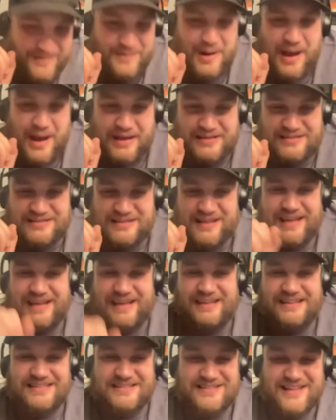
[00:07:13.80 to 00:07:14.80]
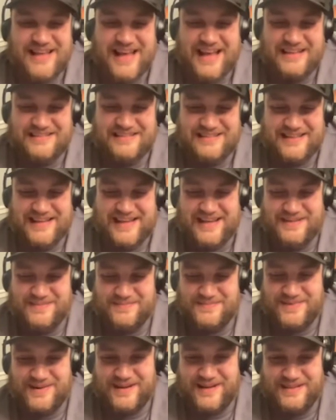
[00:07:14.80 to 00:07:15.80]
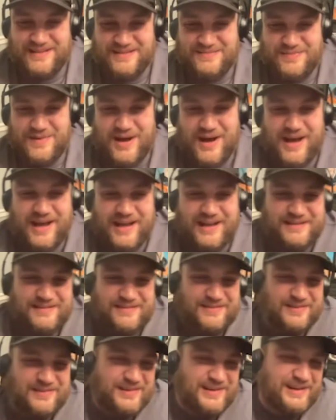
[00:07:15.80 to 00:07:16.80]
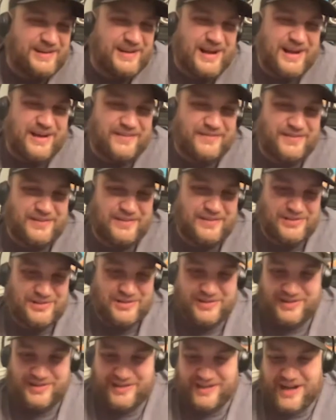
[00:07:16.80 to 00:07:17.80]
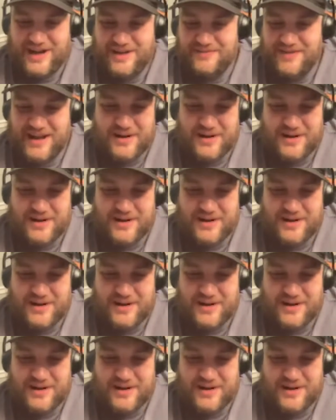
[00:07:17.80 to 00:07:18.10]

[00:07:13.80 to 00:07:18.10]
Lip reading: how I say his last name, but Spahn, Sirkunov or Chirkunov.